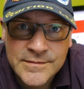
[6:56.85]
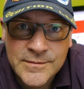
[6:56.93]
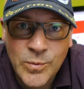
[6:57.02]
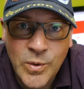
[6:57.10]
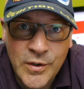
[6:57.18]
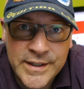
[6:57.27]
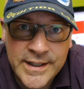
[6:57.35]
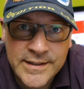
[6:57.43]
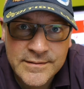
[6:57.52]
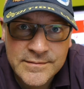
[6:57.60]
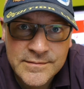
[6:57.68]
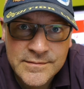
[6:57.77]

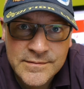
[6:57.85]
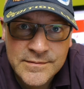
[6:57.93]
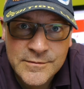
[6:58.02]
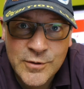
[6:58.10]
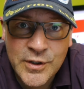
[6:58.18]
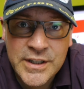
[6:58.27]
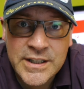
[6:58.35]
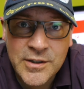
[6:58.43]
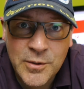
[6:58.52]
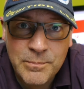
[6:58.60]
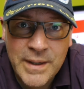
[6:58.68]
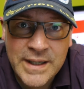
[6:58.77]
walking, running
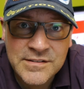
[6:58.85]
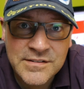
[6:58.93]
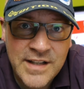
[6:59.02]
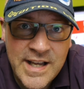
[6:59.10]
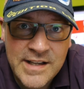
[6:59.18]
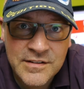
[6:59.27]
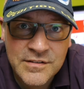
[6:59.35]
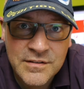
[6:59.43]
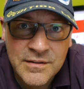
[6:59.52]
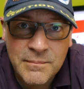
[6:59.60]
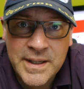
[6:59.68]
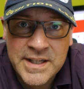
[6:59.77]
up my stairs
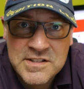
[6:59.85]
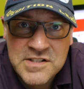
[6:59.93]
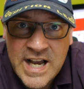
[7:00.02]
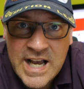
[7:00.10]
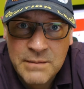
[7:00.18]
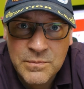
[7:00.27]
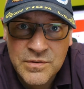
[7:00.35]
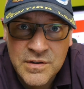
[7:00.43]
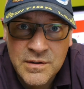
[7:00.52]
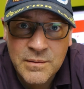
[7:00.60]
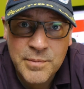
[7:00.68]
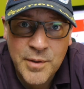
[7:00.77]
many times,
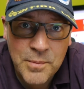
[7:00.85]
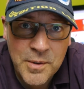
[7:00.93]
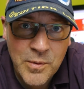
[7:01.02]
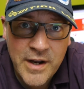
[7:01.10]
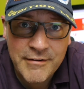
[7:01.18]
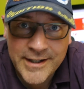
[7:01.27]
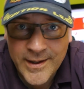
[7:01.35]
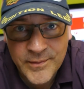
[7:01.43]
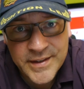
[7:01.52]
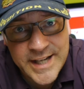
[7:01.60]
probably wearing out the